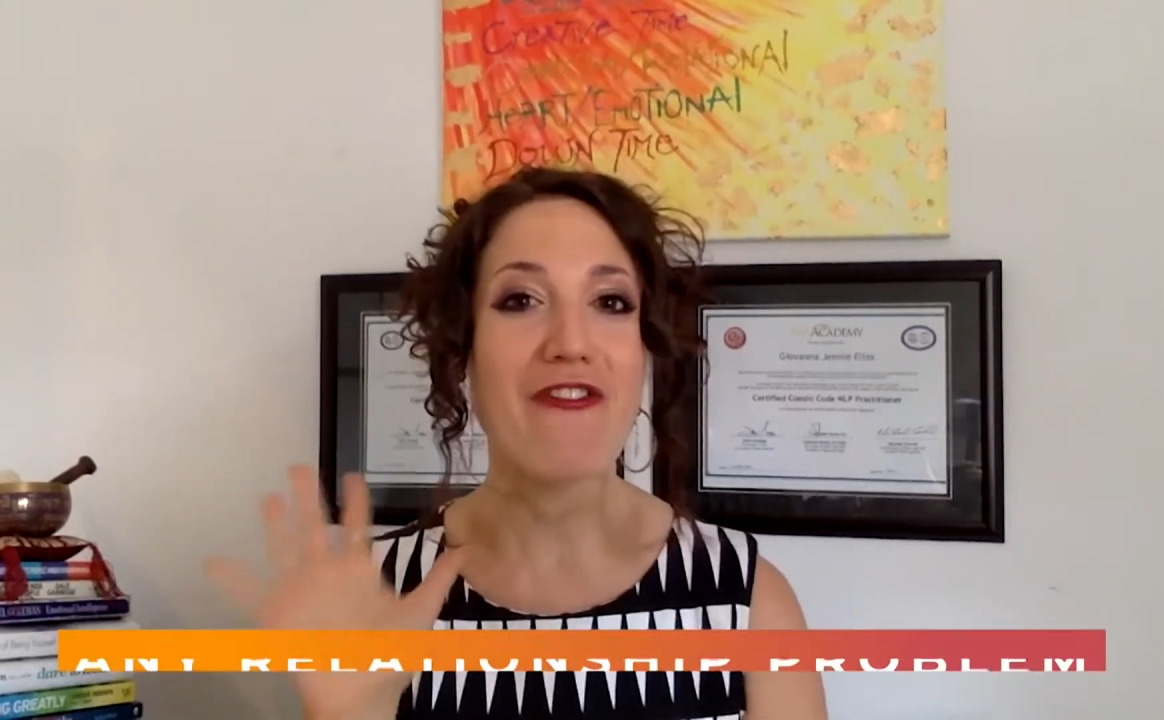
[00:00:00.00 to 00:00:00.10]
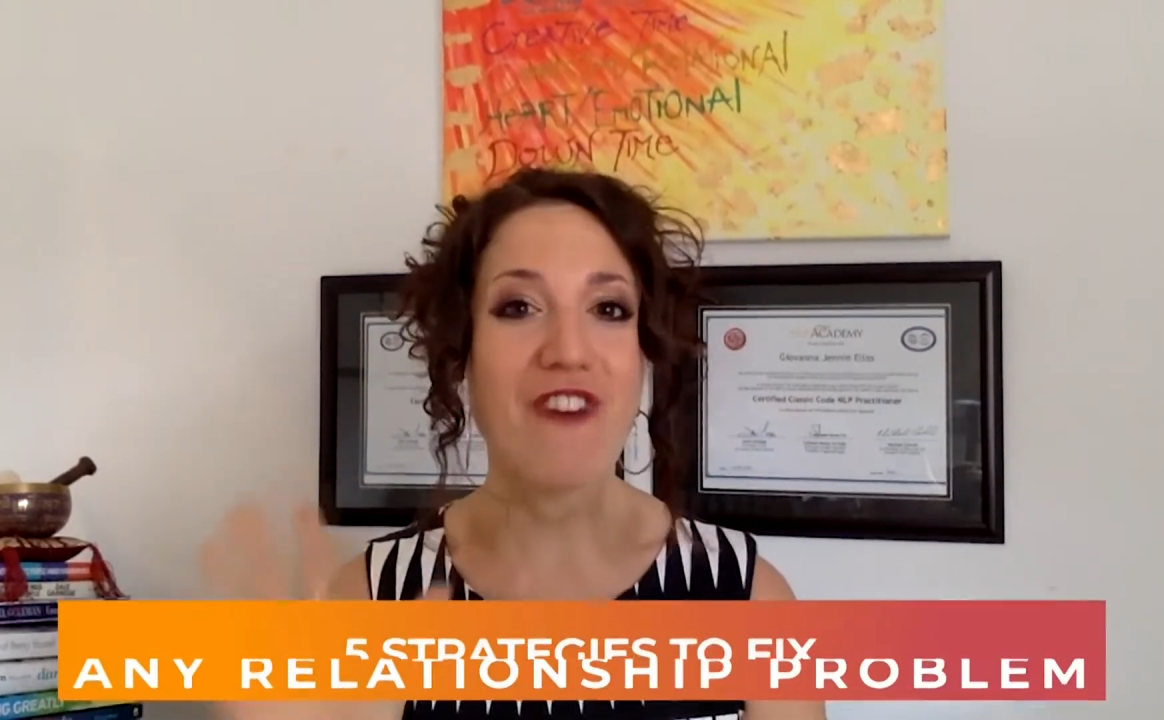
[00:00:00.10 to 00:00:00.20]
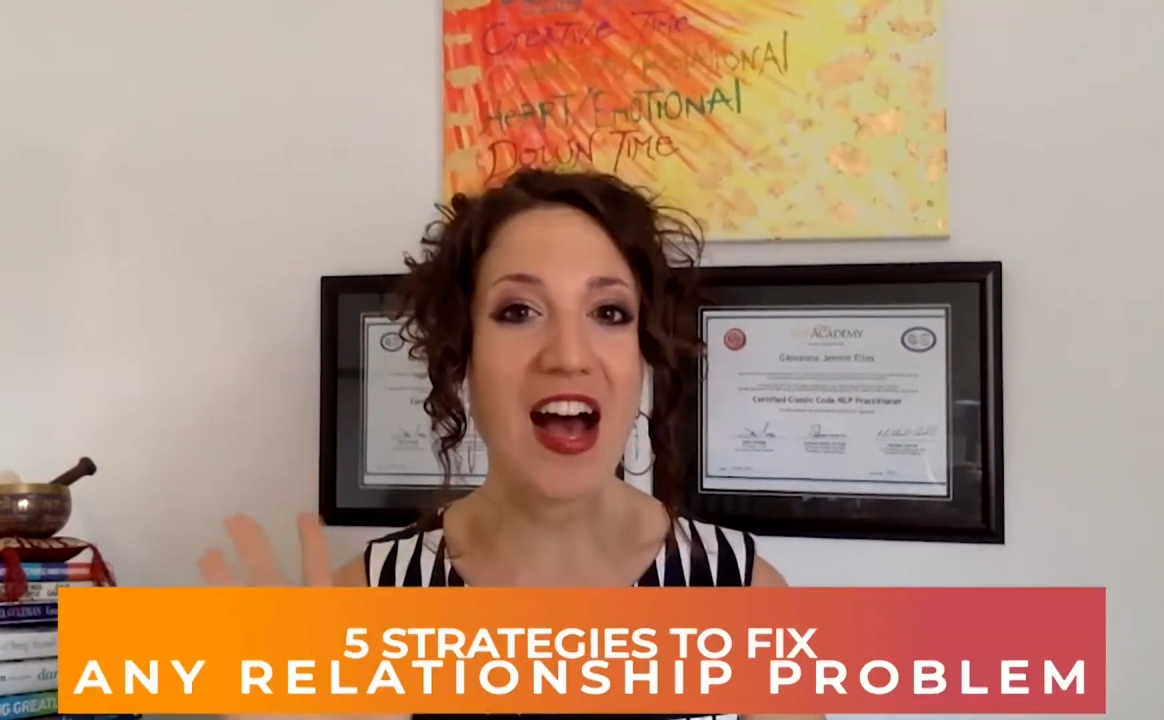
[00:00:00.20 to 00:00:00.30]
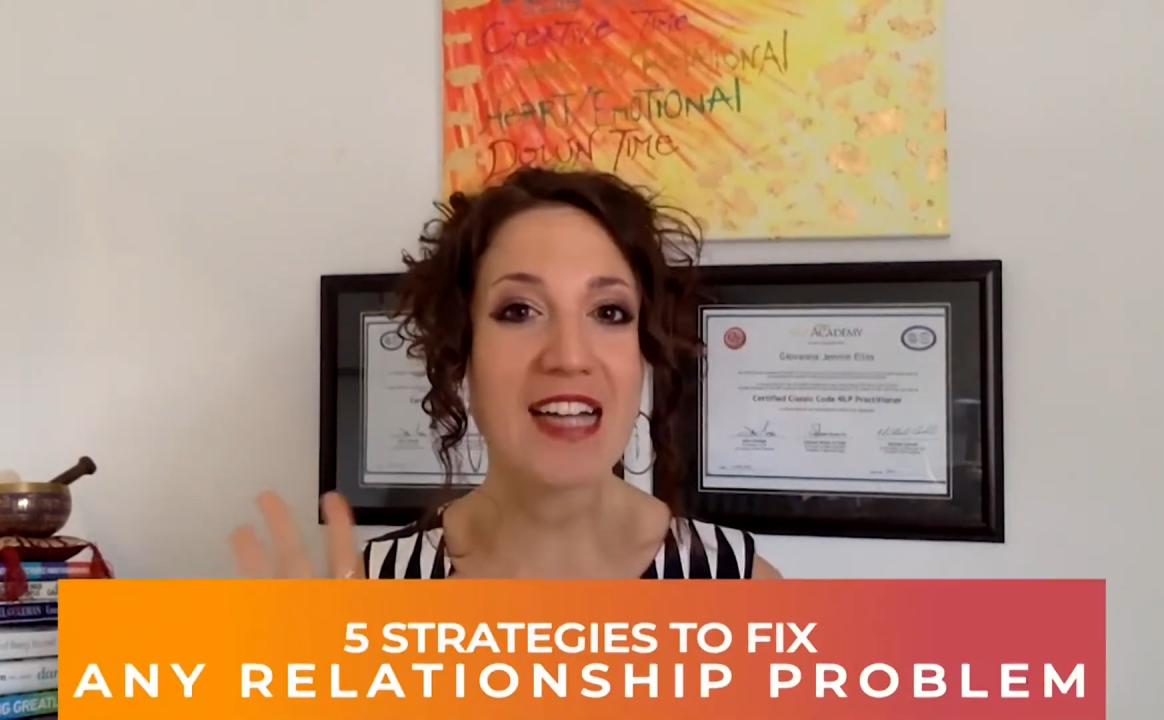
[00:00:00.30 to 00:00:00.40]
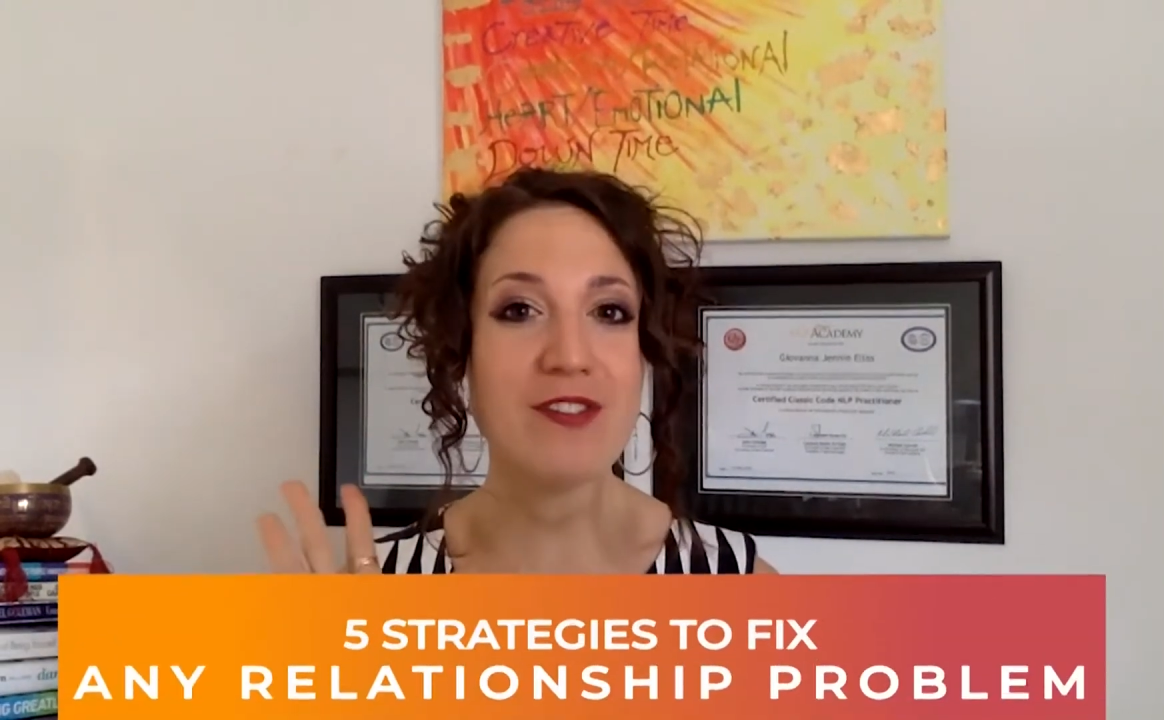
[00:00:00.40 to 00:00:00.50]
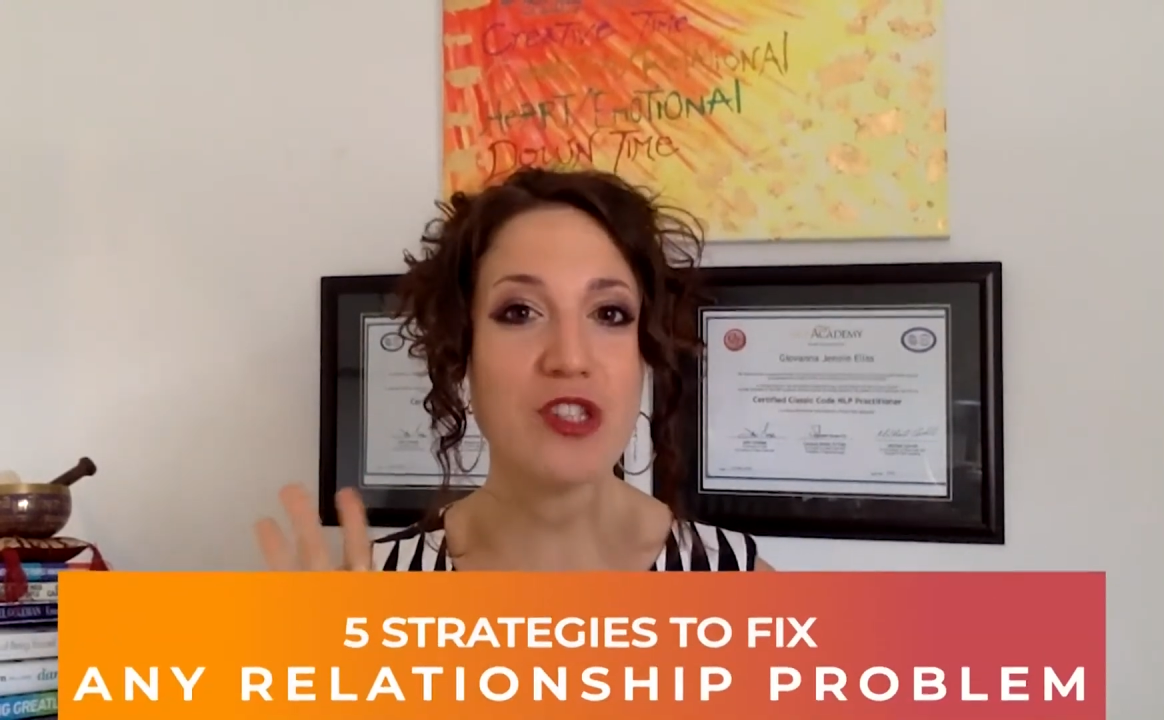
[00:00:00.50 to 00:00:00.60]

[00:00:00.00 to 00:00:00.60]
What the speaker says: 5